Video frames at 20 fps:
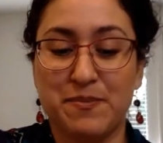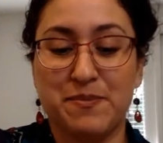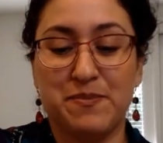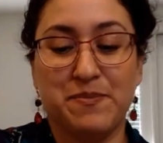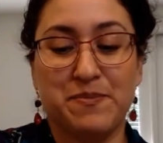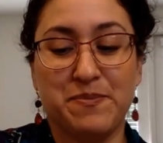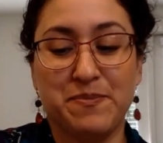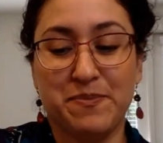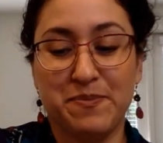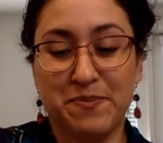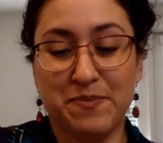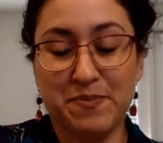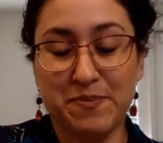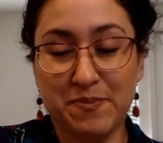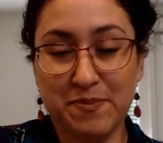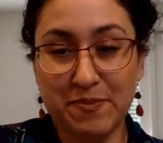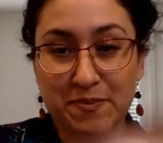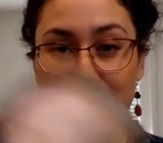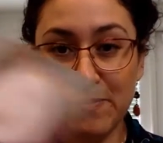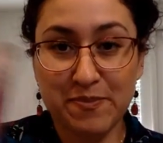
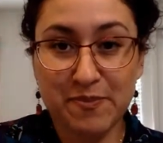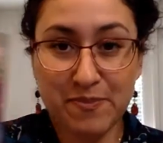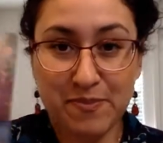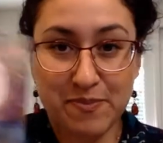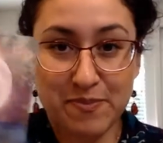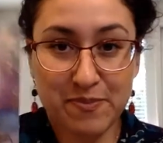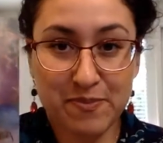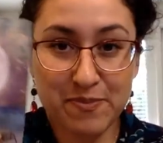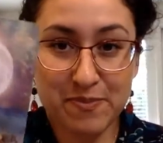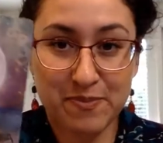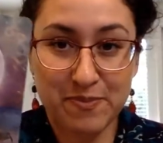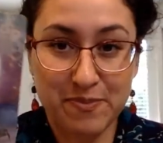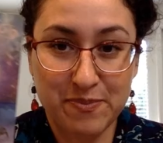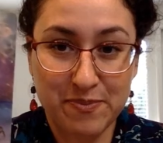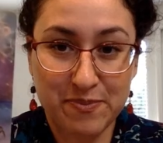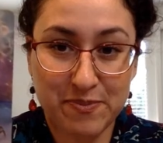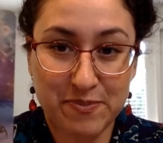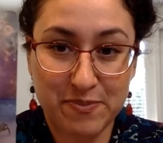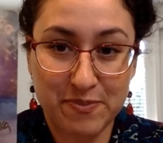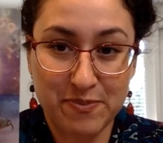
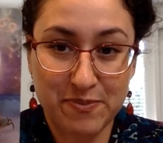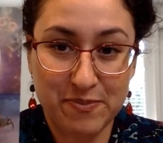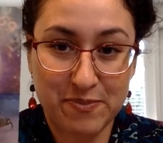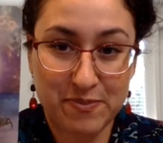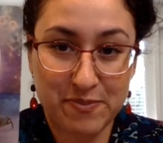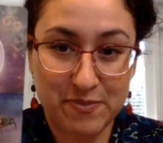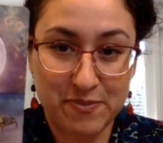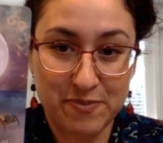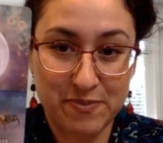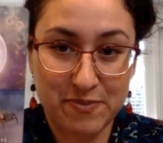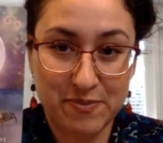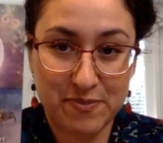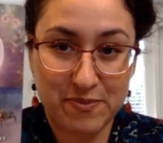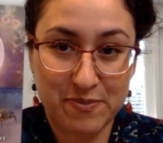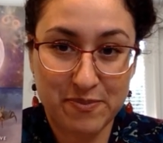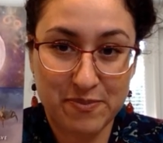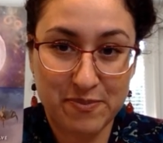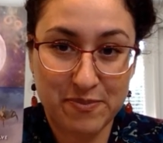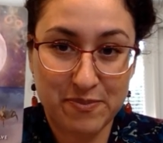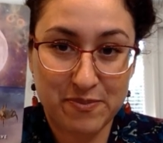
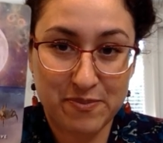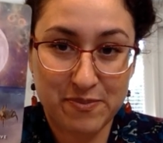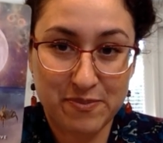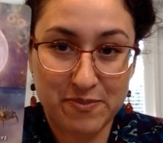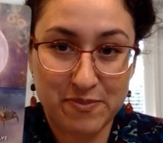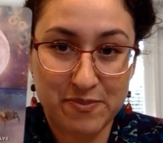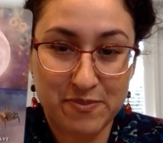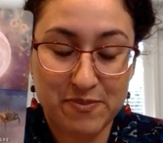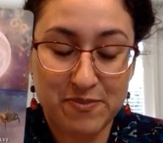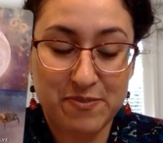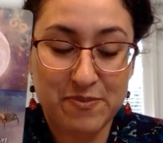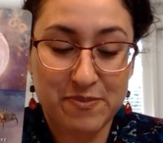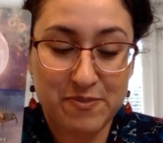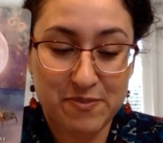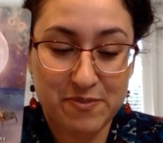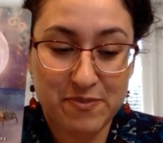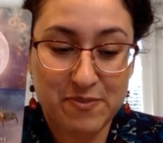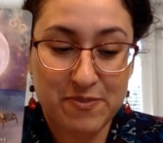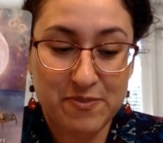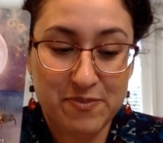
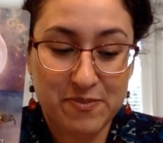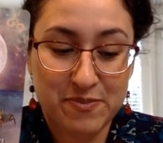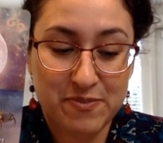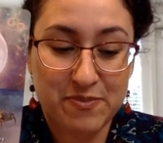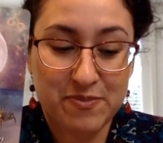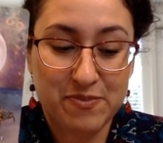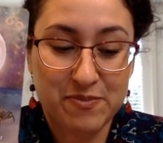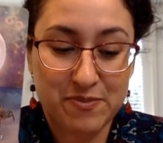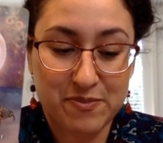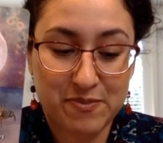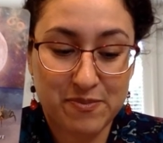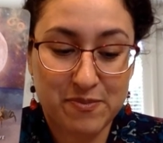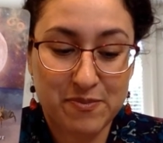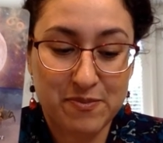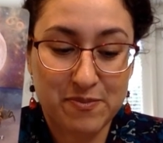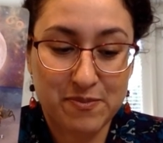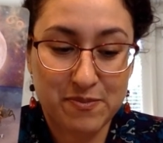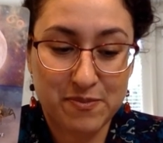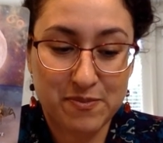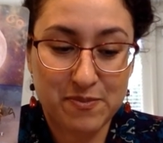
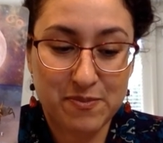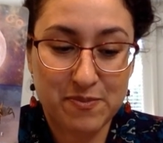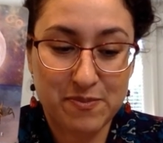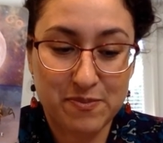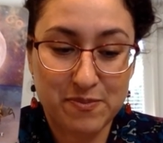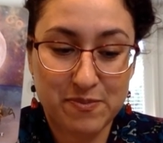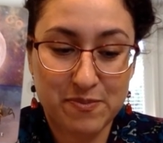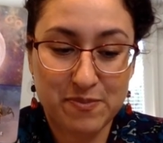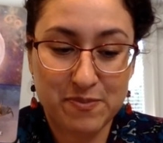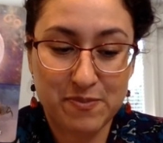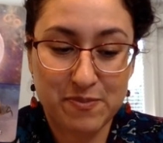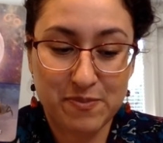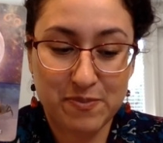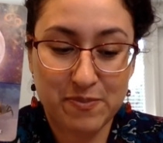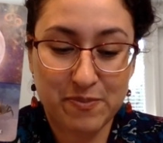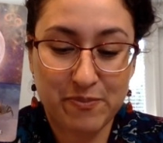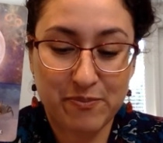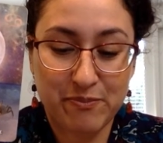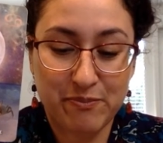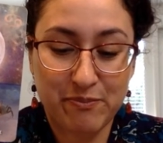
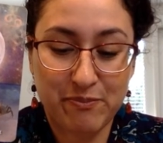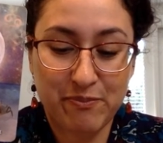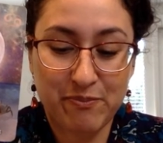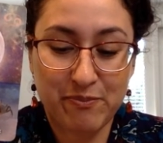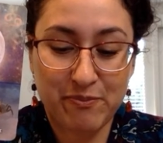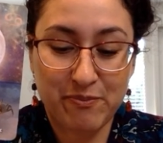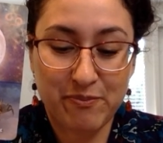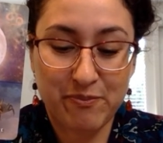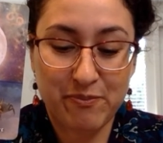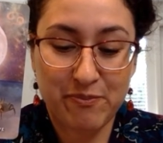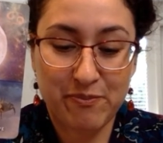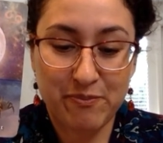Nothing is said.